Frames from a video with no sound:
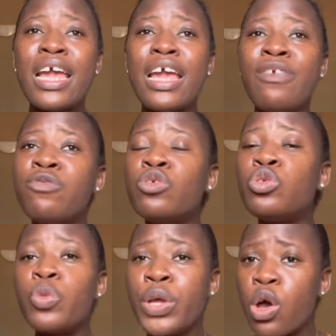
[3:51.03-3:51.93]
even
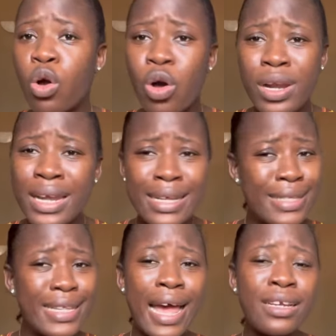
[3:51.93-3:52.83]
with your
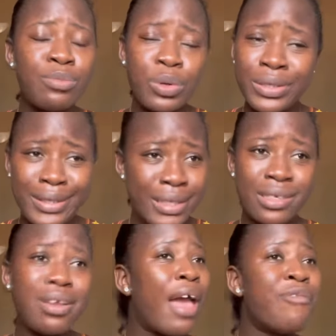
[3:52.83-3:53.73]
colleagues, anybody,
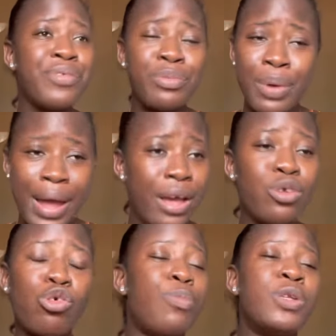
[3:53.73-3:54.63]
everywhere,
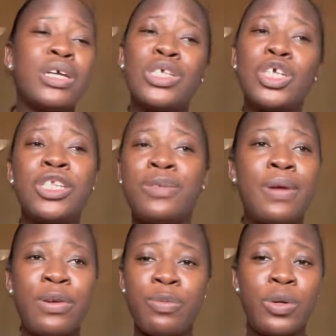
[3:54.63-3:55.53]
communication is
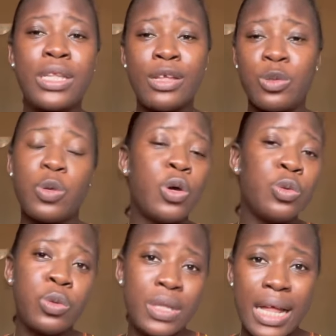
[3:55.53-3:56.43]
very important. We all
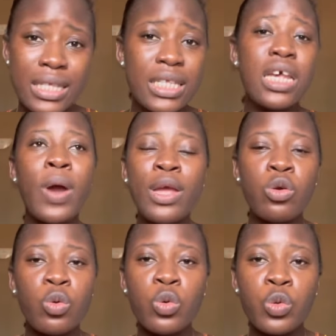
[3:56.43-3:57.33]
know that.
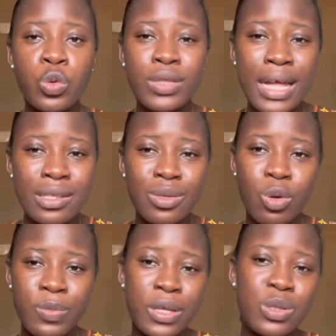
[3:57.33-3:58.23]
When you tend to
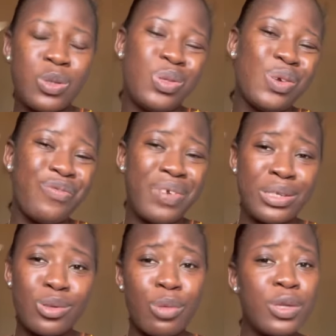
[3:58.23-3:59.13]
communicate with your
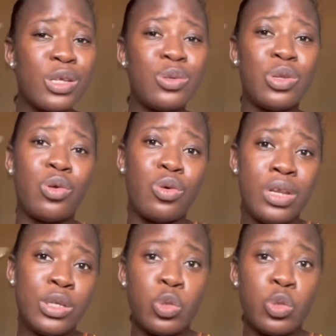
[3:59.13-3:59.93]
friends, communicate with your colleagues,